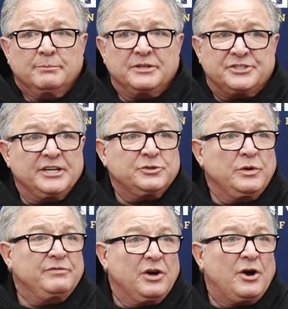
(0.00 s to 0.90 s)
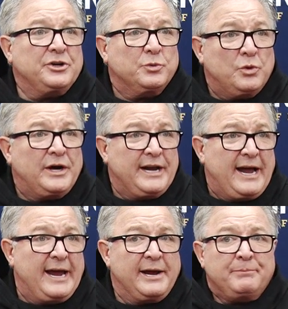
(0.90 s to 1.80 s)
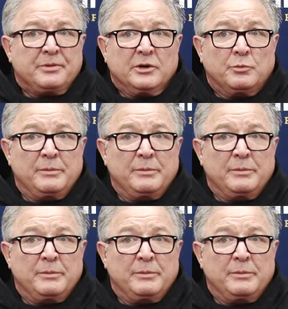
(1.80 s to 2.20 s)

But since we've gone to 1A,